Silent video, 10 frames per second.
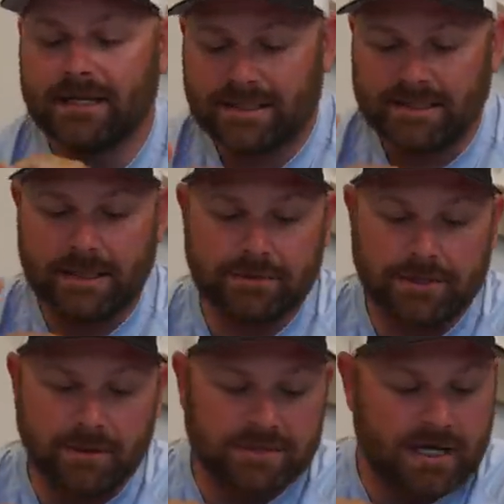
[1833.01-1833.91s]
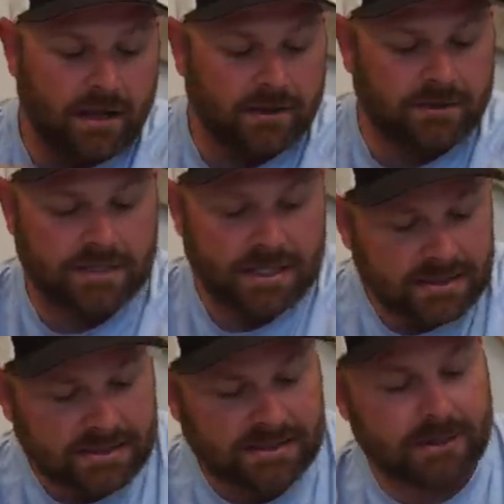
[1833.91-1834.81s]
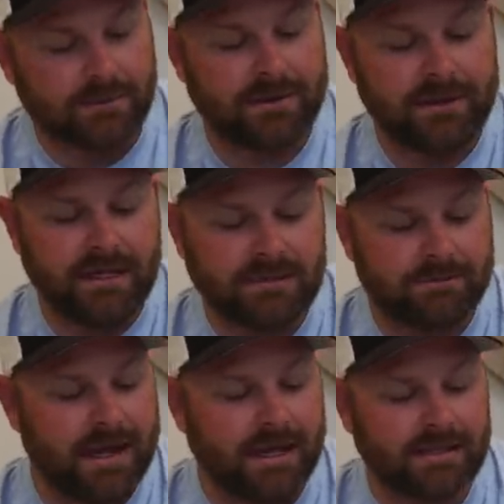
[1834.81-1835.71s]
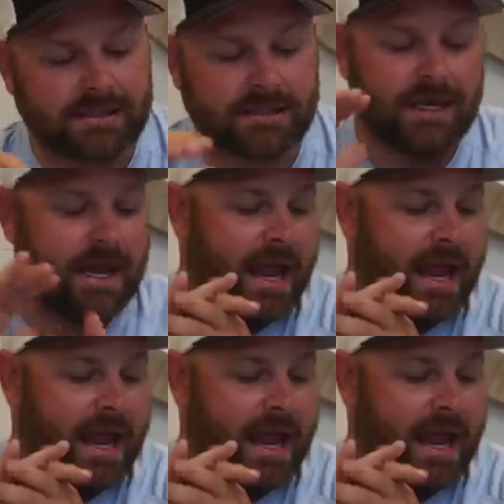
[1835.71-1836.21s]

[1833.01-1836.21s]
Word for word: stick with those colors, stick with these baits,